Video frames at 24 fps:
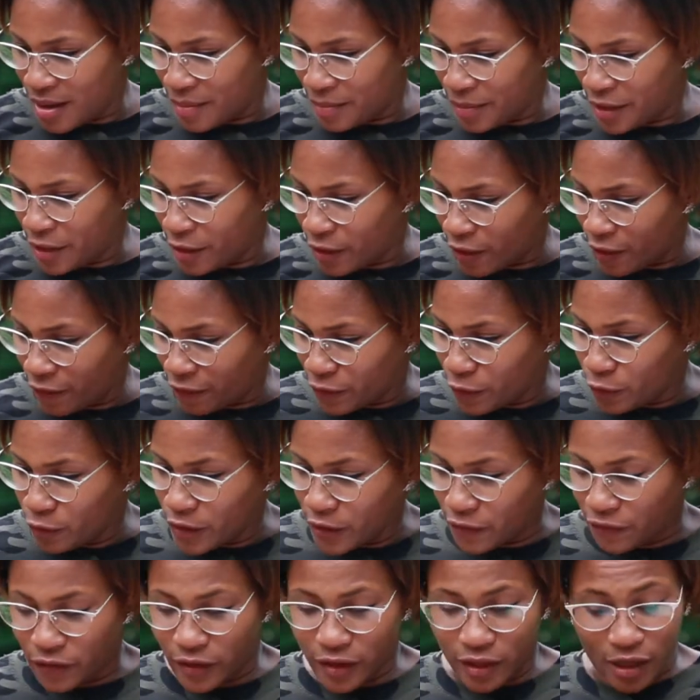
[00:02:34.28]
Here are a few
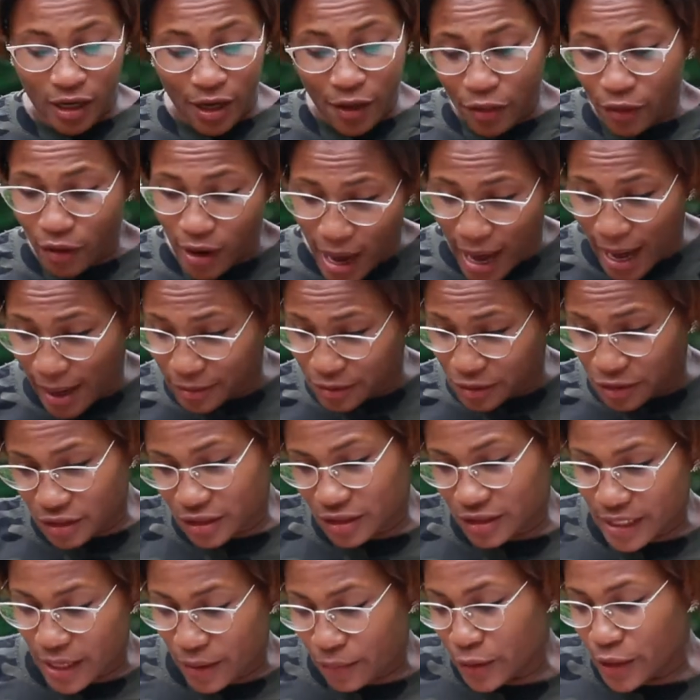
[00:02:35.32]
different other
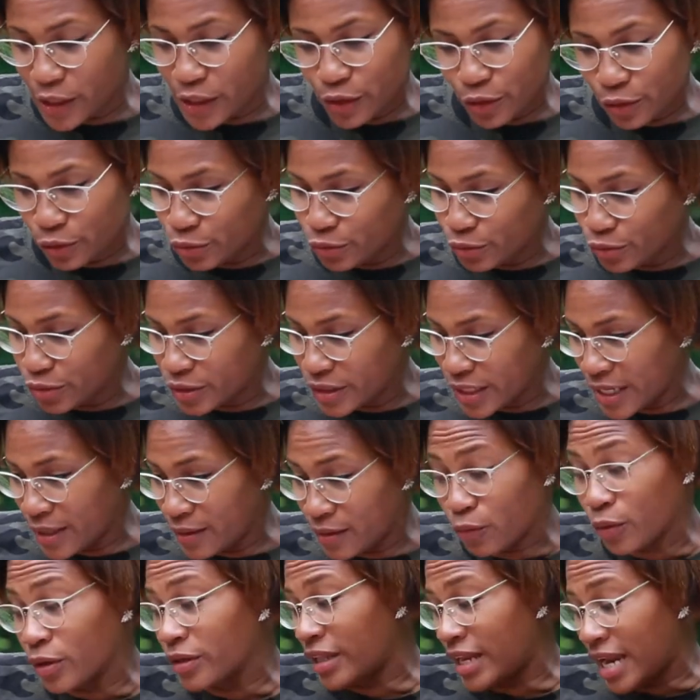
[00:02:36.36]
options that we
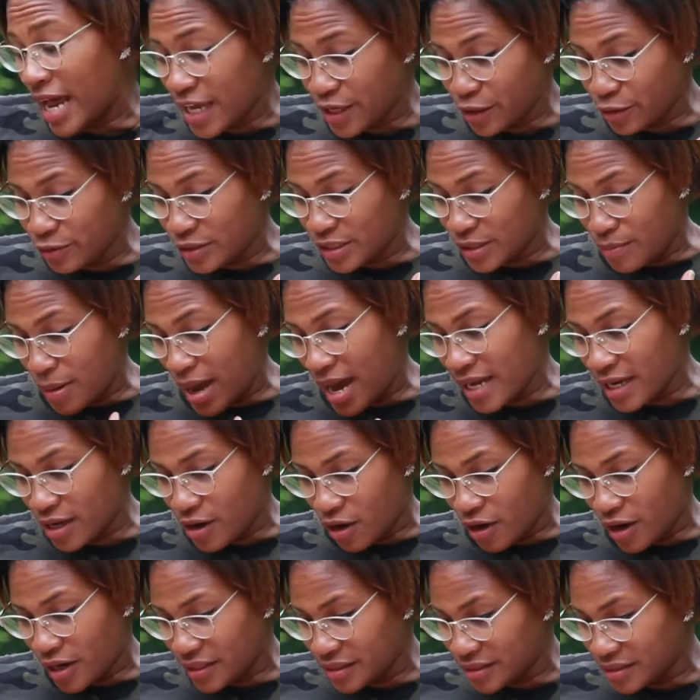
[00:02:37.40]
use or that I use in my
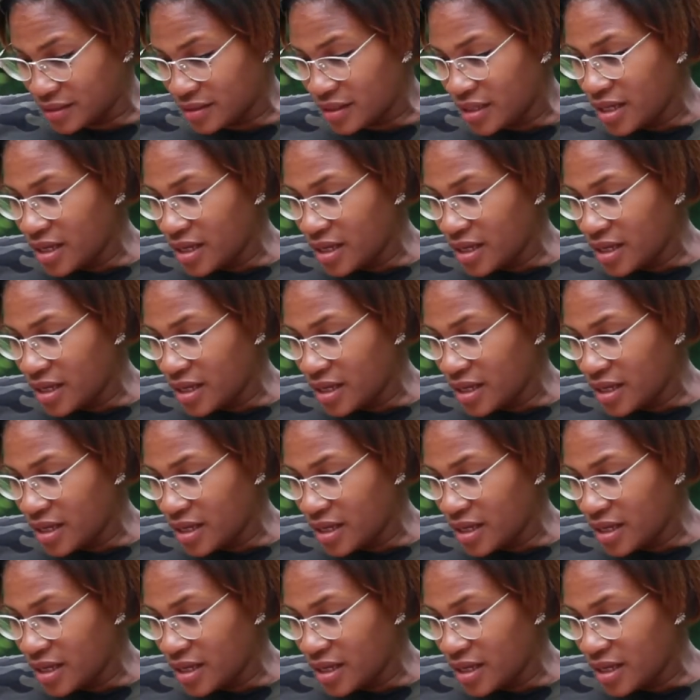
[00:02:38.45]
garden